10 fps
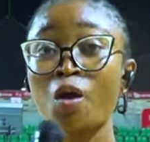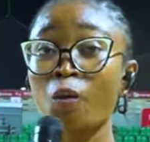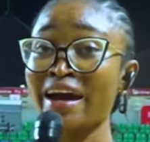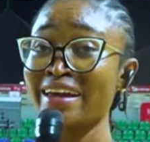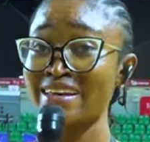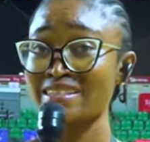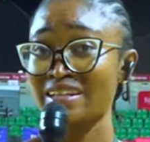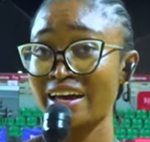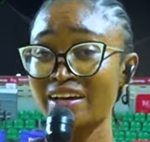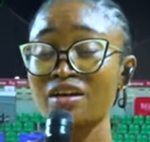while
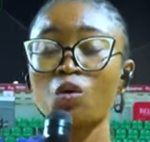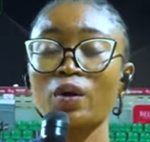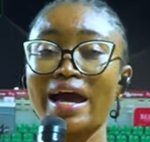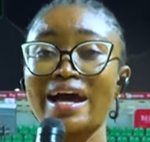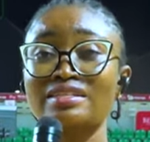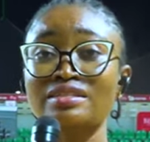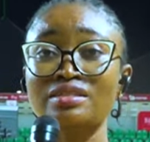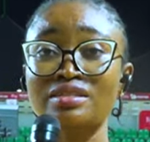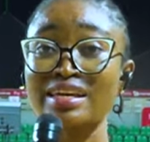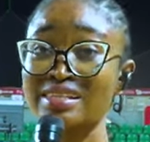yesterday we had
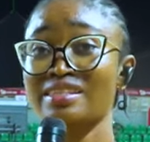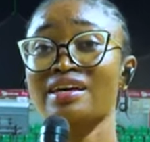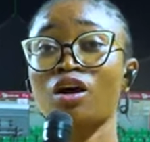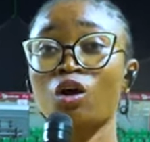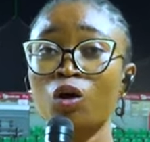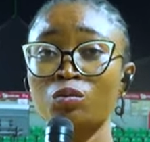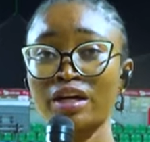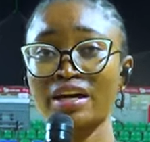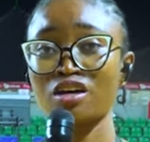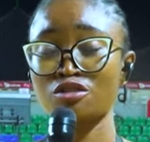6 gold
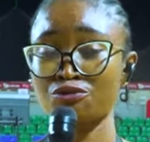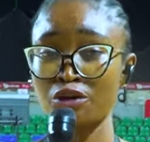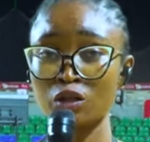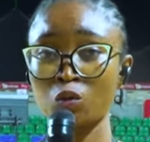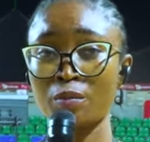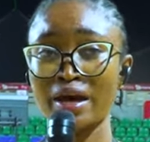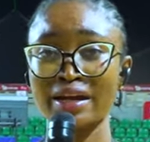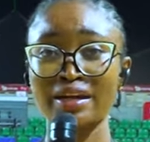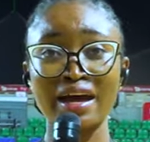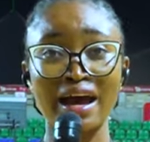medals for the women.